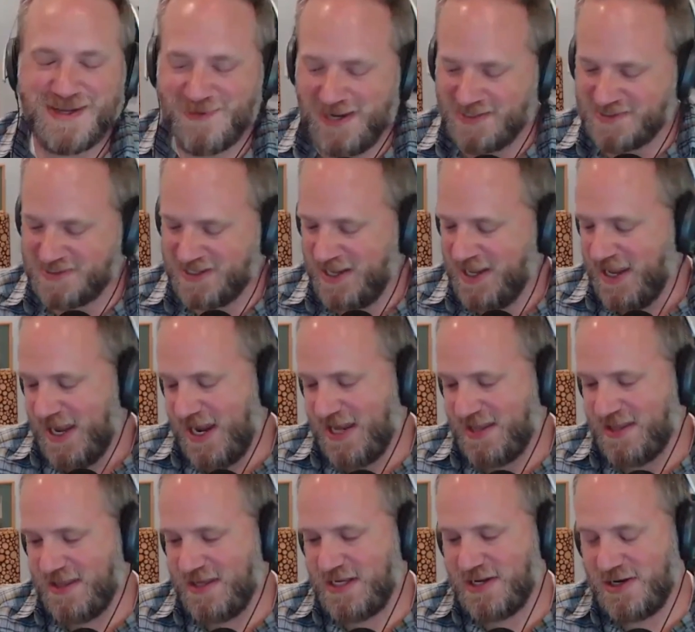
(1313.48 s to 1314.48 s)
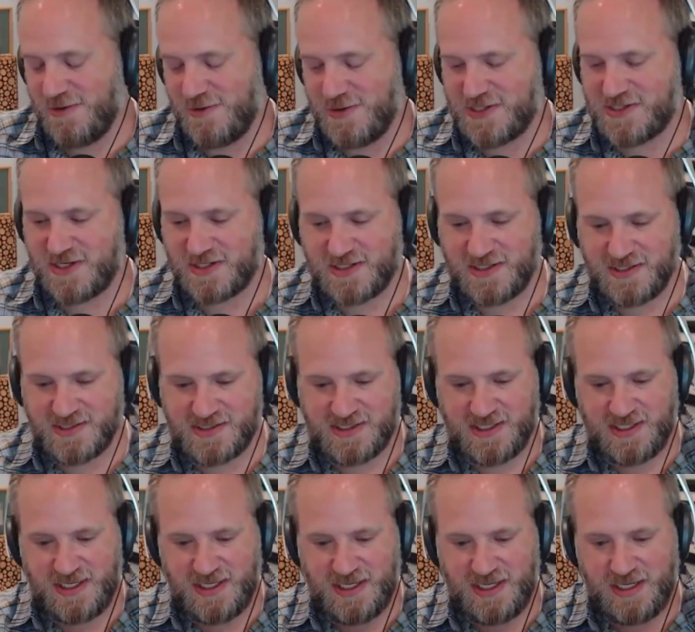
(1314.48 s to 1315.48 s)
waste. And what sucked is
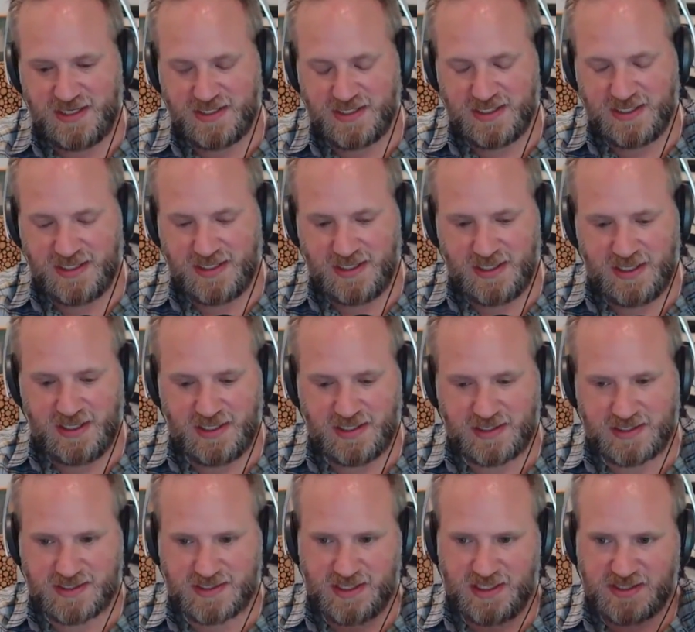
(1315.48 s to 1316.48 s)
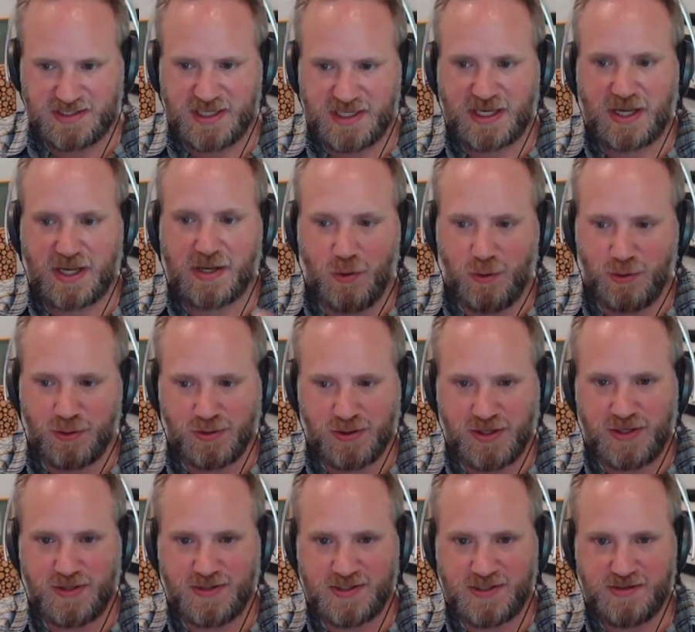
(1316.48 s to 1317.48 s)
that it's like a
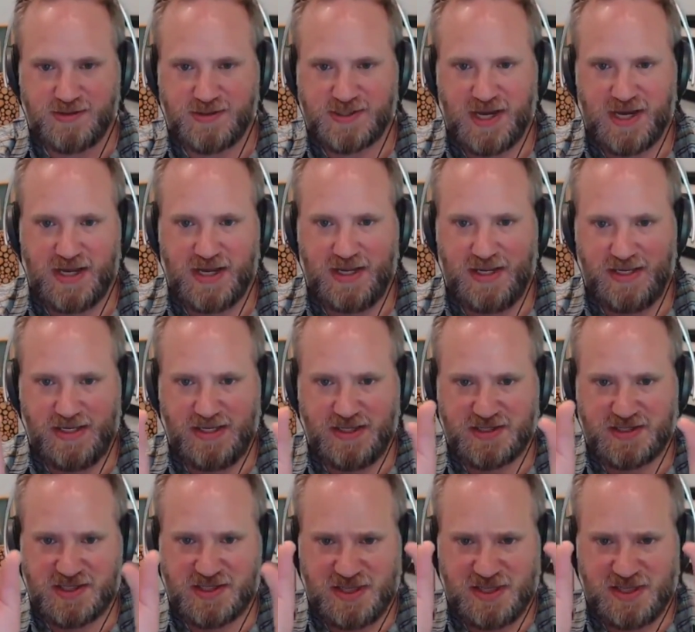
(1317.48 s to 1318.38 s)
cooler, so it's got it's